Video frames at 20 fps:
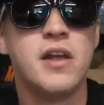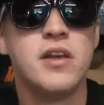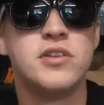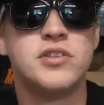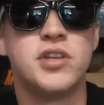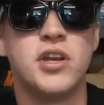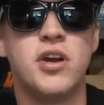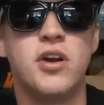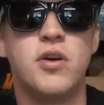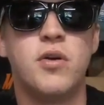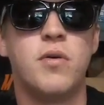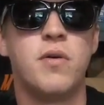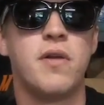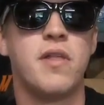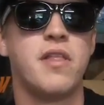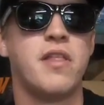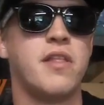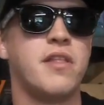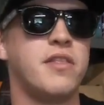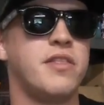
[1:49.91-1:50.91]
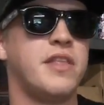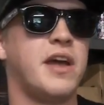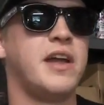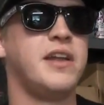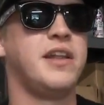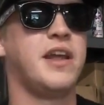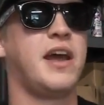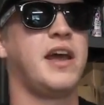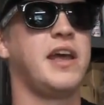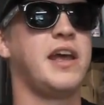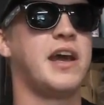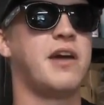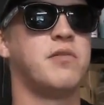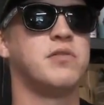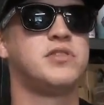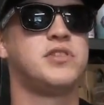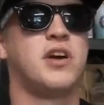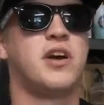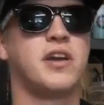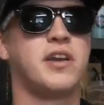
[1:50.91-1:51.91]
So that night I
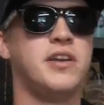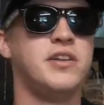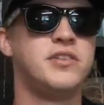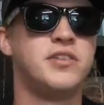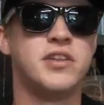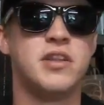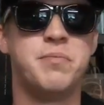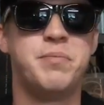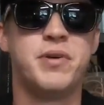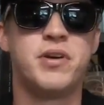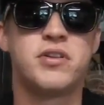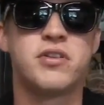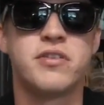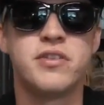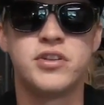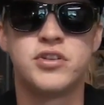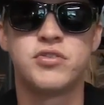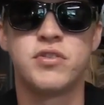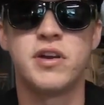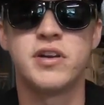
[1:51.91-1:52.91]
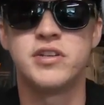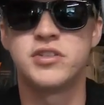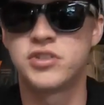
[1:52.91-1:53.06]
was talking to the builder of the truck,